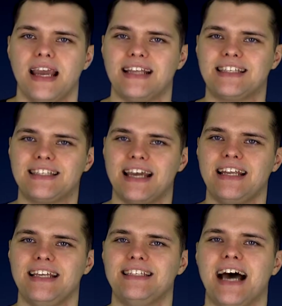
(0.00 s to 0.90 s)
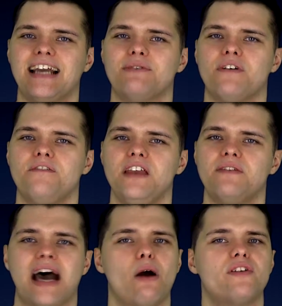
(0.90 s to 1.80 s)
It's said he died of a
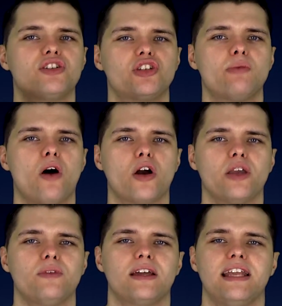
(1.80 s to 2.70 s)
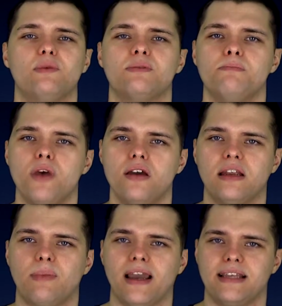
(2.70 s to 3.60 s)
fever. However, some argue that he was
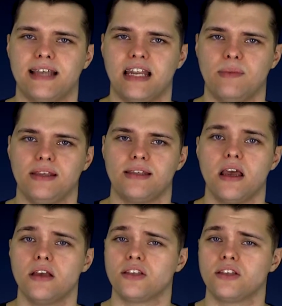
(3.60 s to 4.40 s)
murdered by his enemies.